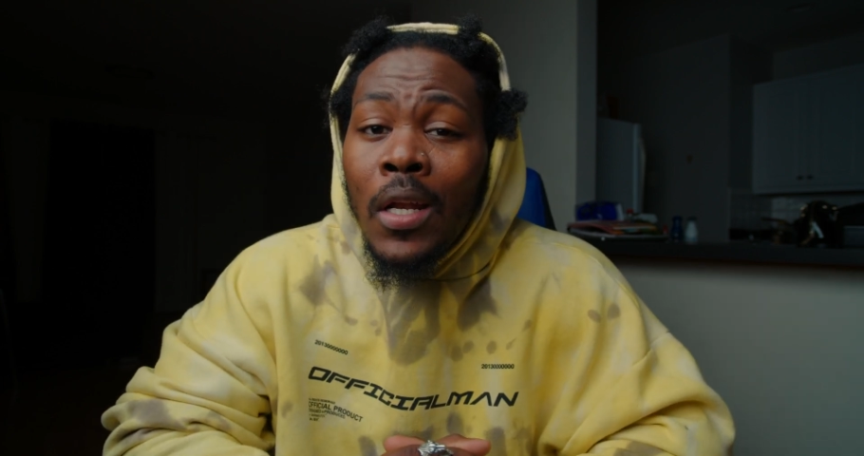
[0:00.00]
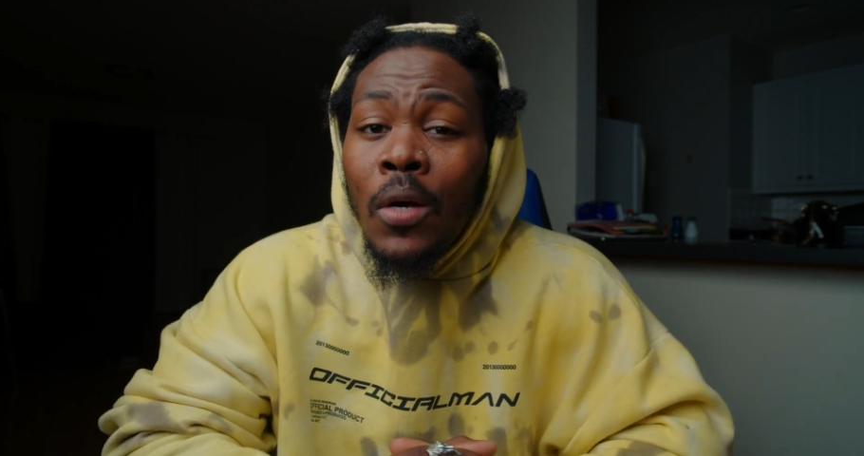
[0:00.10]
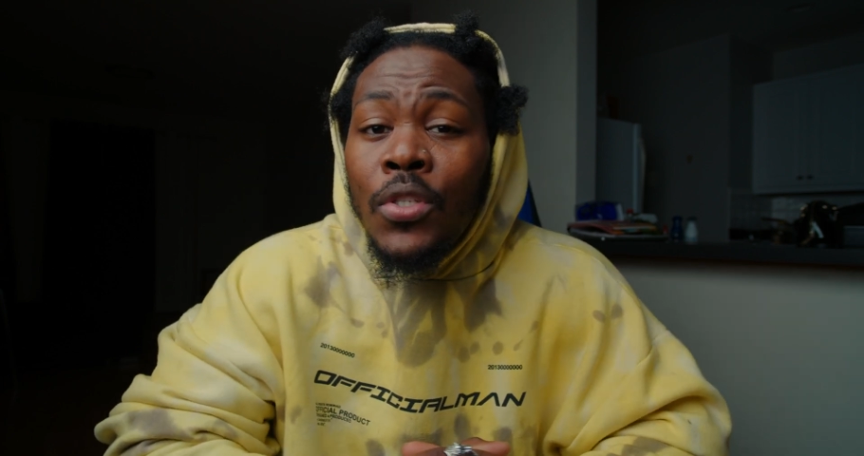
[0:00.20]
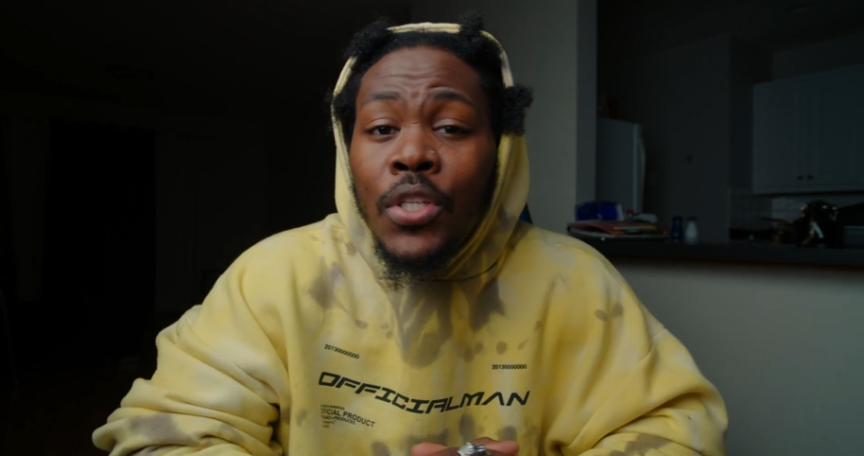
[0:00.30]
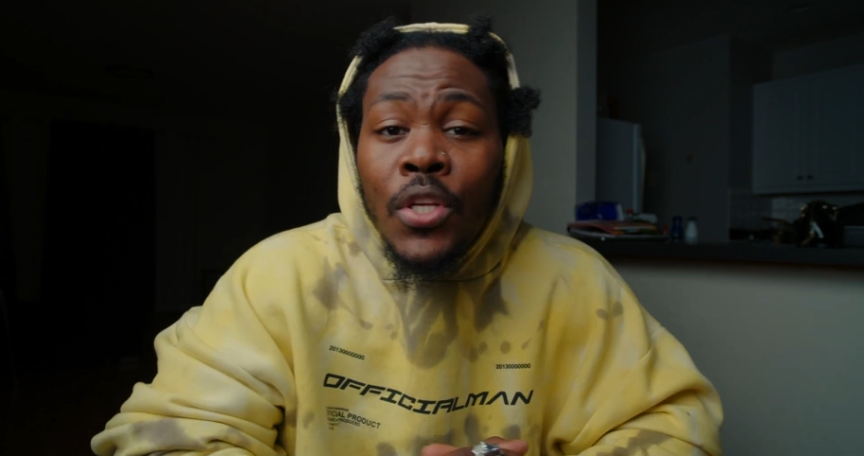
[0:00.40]
and
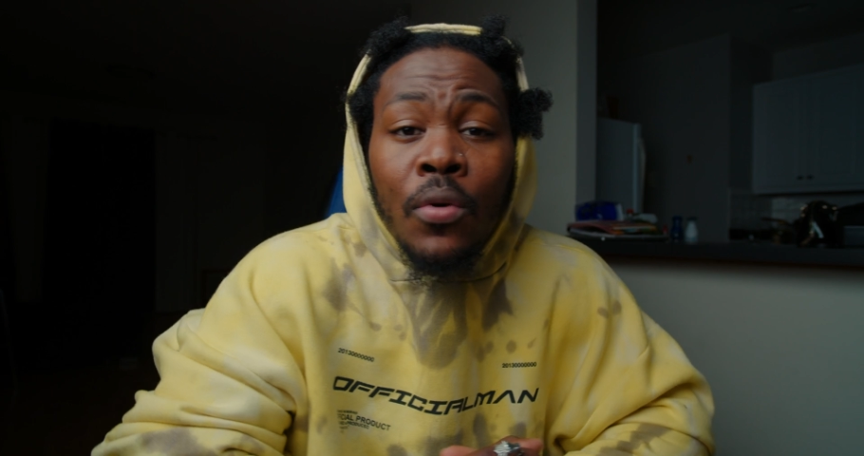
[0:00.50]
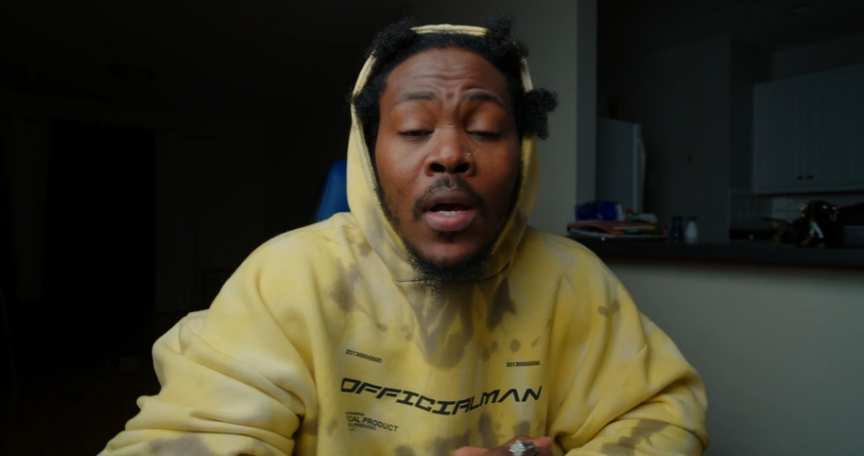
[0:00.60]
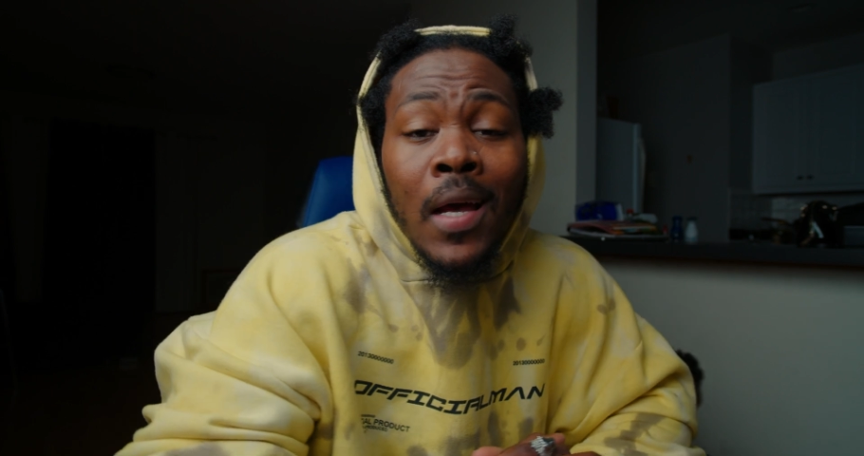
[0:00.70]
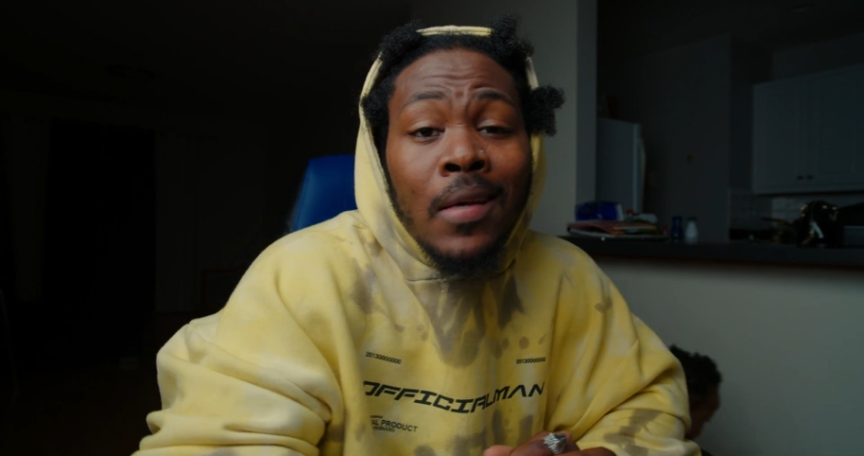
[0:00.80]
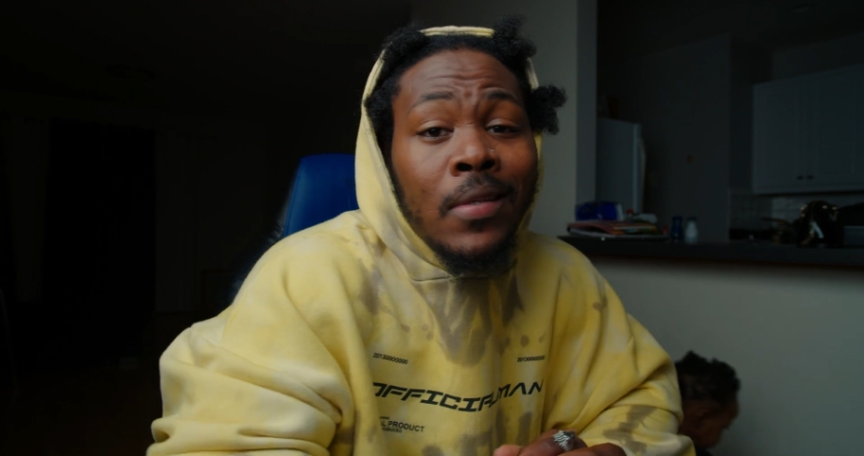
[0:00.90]
I'll see you
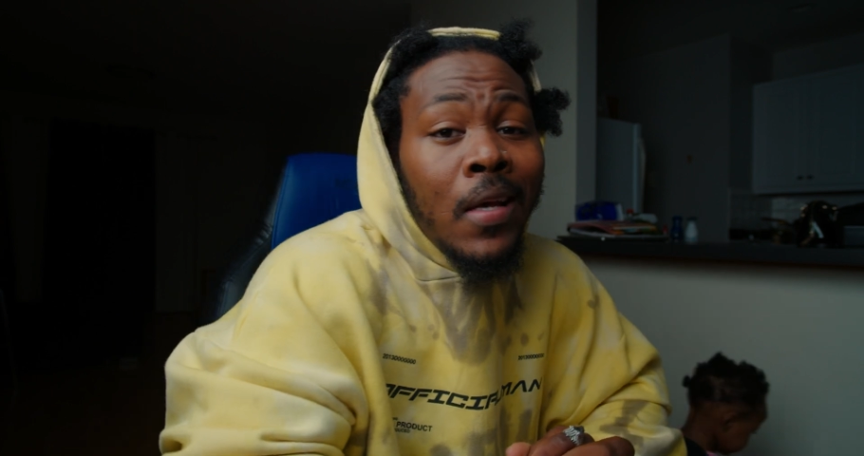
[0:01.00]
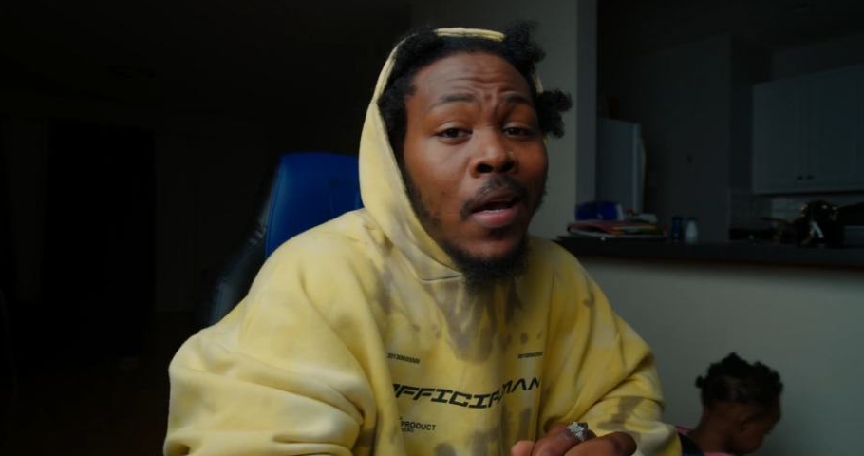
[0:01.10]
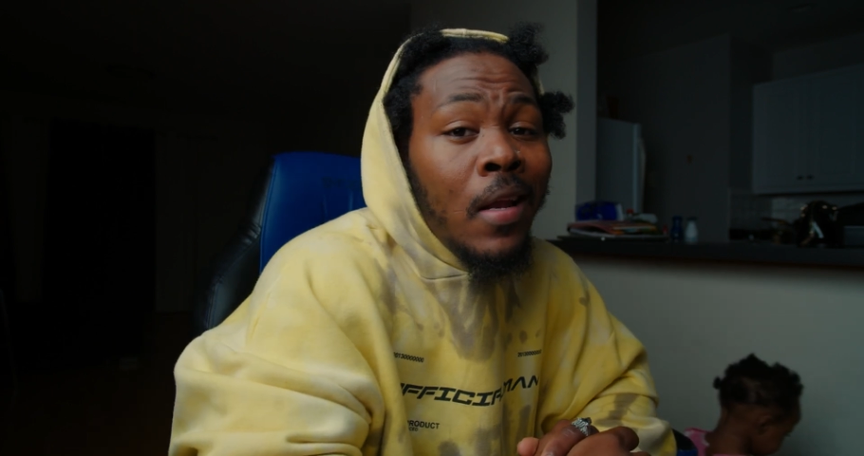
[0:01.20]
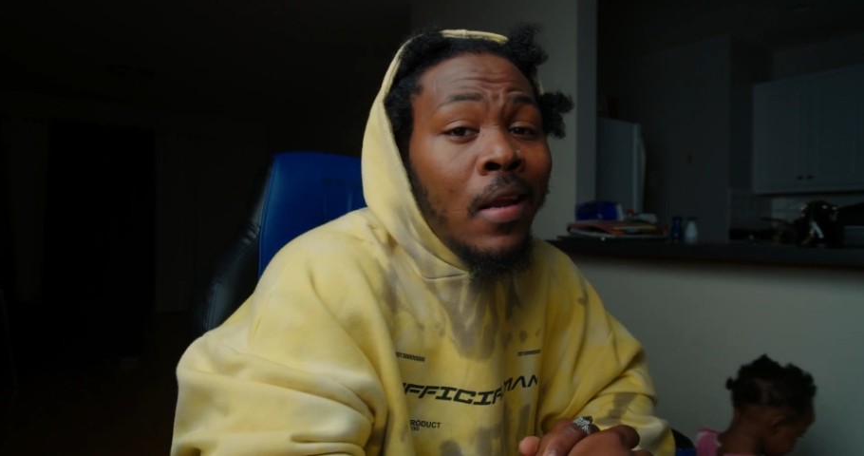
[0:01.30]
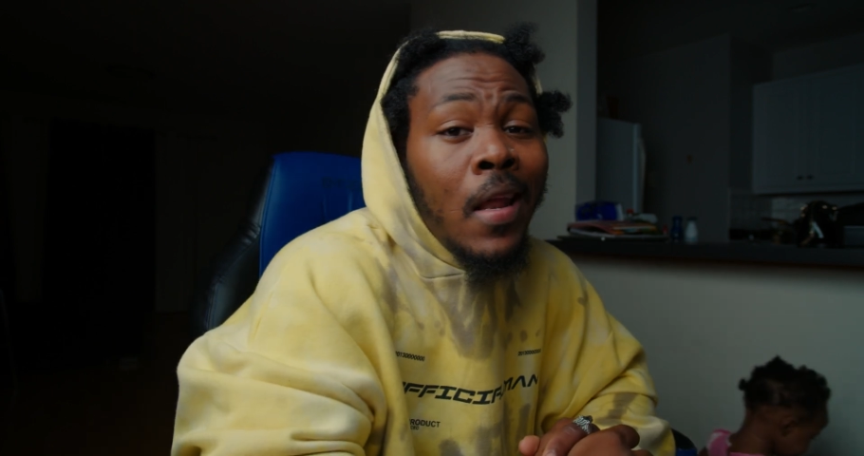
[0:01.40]
guys
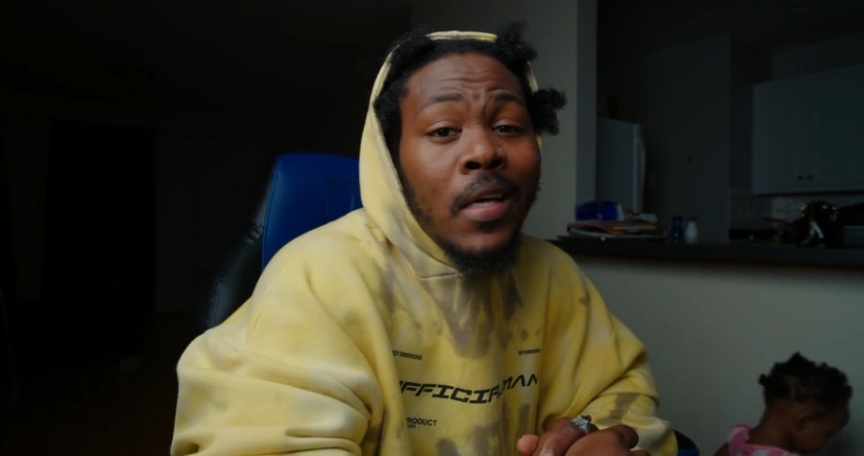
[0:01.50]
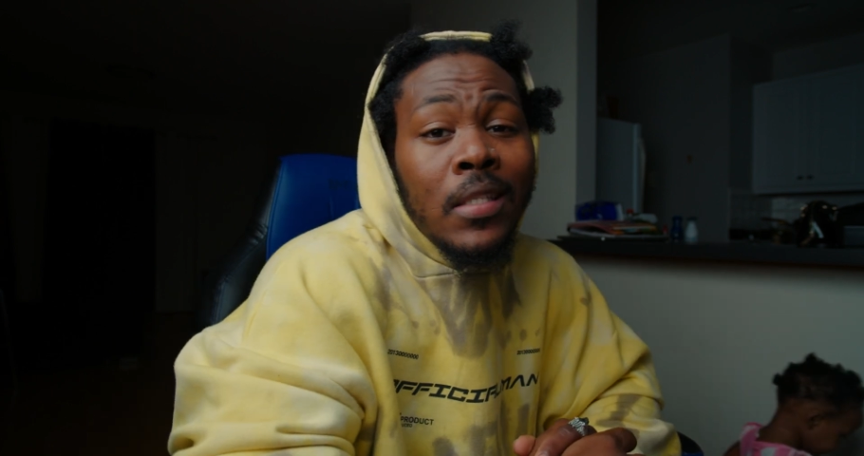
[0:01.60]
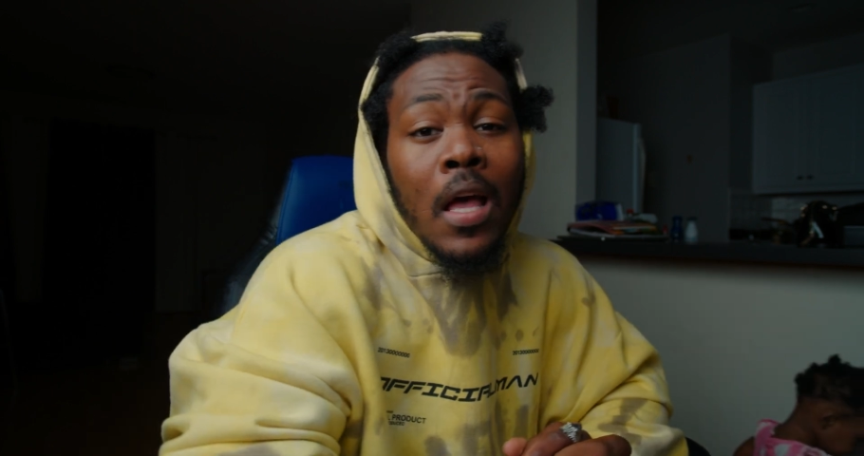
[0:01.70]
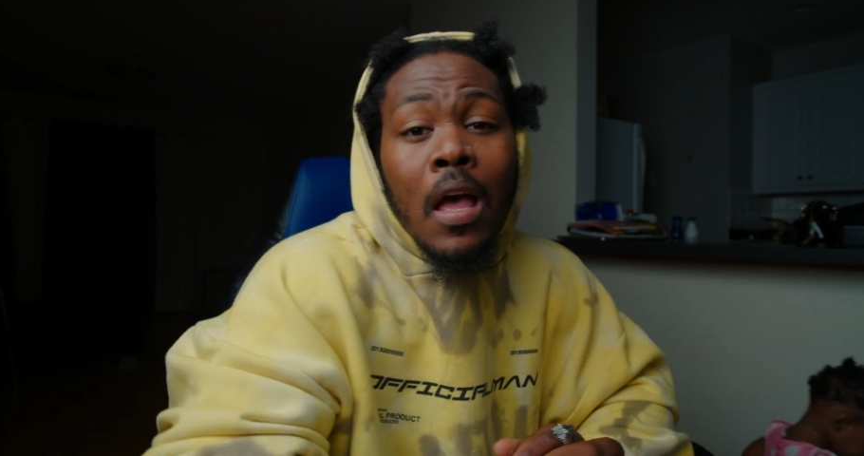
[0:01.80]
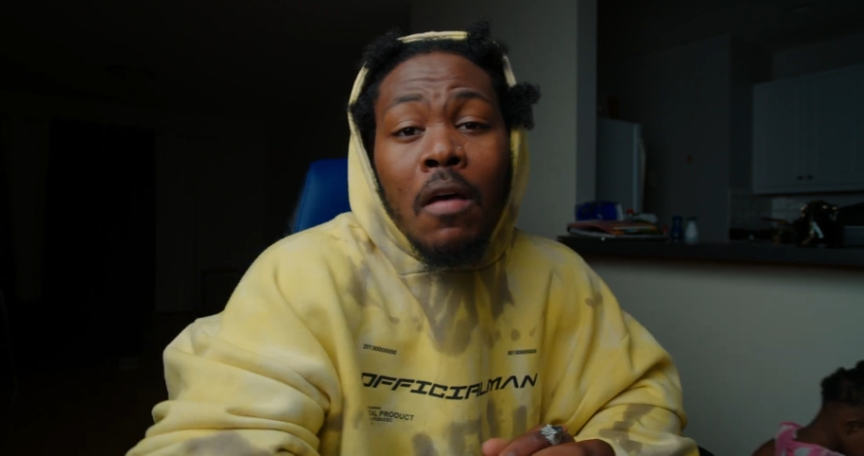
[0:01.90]
in the next